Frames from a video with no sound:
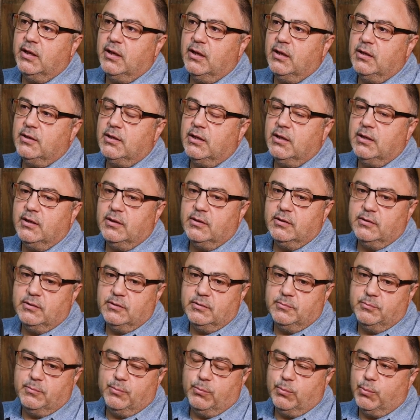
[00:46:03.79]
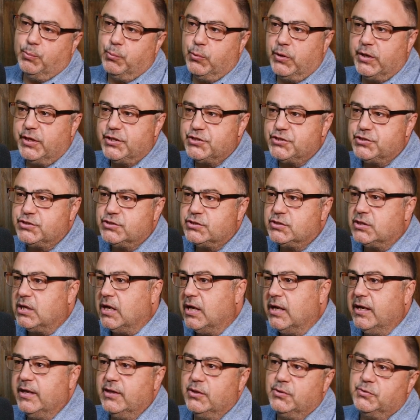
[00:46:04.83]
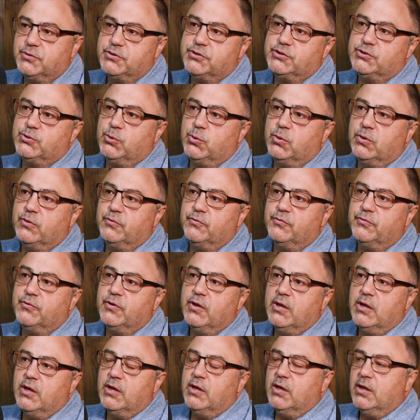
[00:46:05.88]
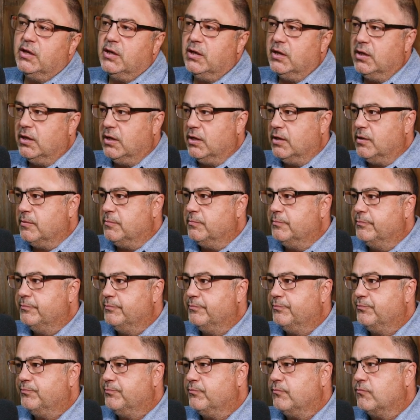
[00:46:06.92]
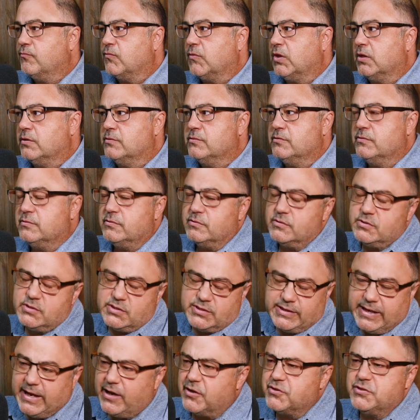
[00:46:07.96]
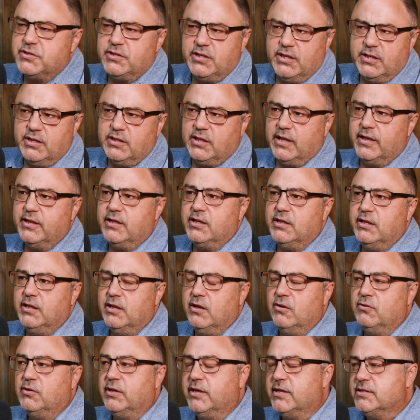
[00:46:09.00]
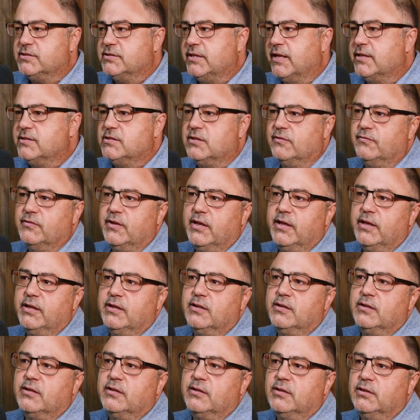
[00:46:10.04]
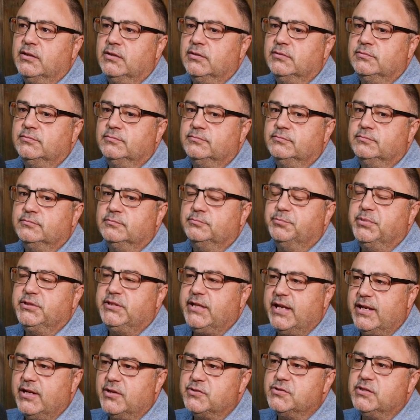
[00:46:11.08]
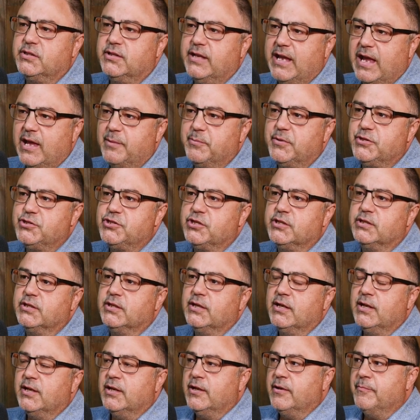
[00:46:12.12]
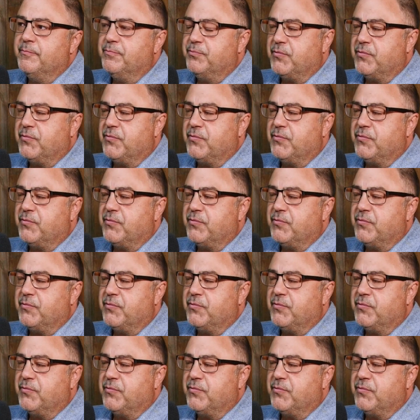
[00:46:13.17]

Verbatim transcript: uh, British Isles sort of um, scarcity, like, you know, like a sense of like potatoes and cabbage. And mm-hmm.